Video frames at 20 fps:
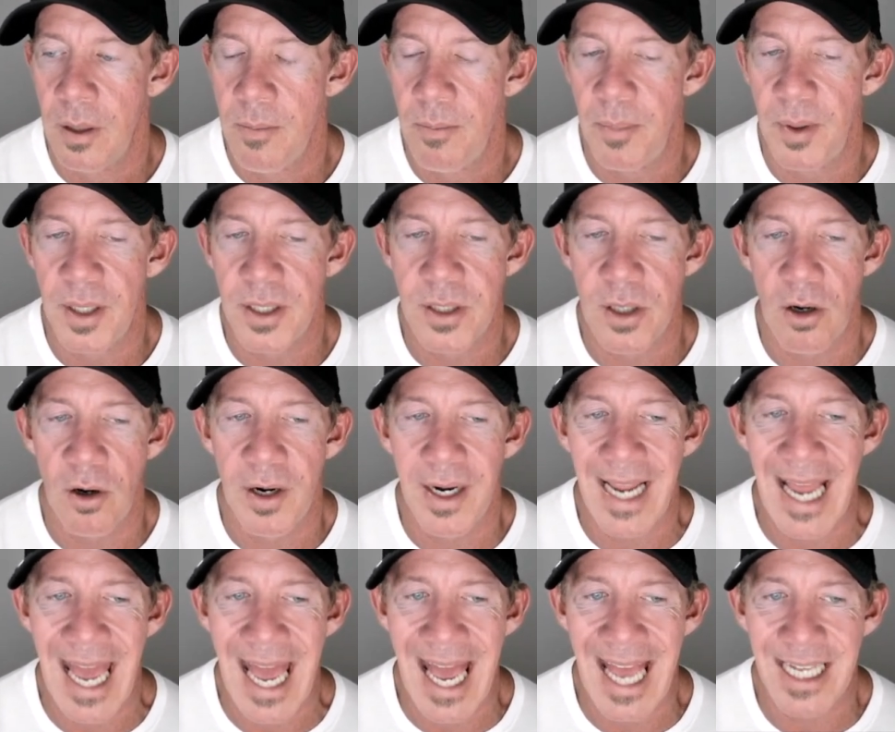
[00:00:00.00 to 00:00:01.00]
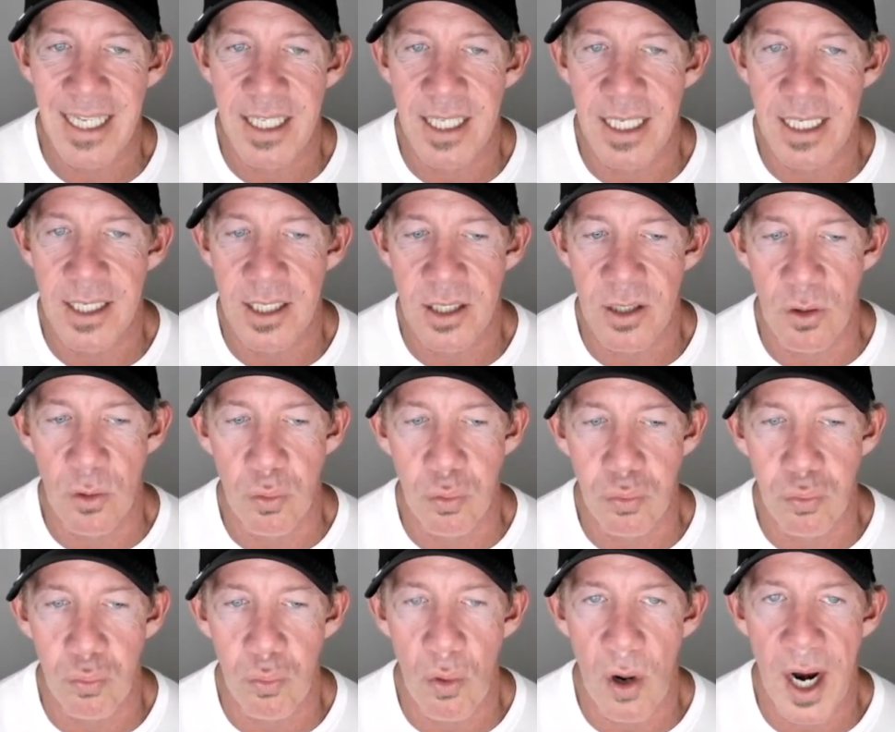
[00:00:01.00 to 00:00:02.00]
But it's already had these
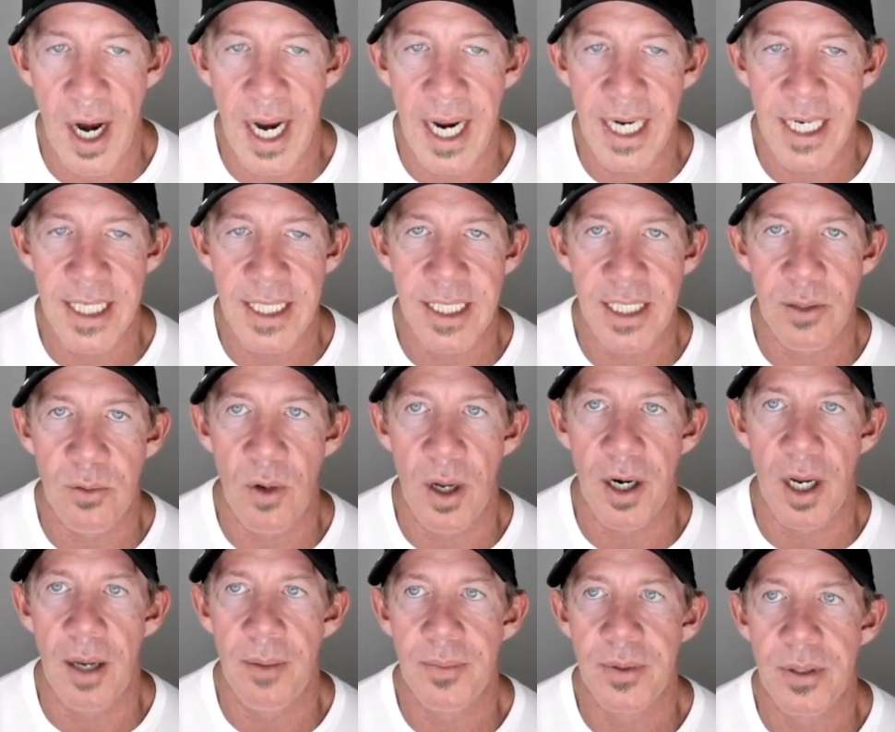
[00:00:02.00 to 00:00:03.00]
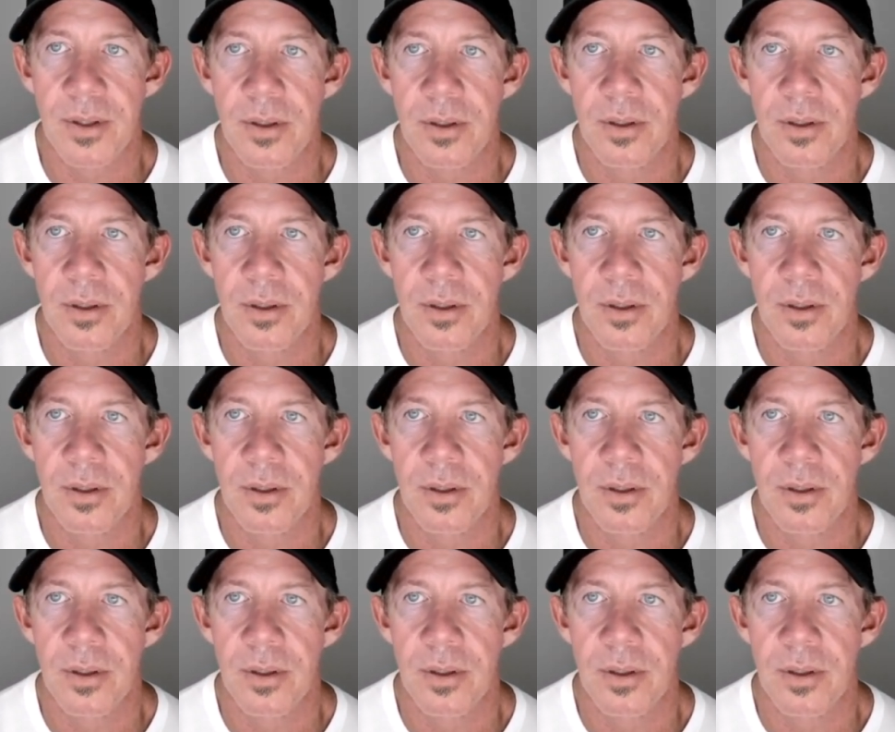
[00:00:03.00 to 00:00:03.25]
crazy run-ups.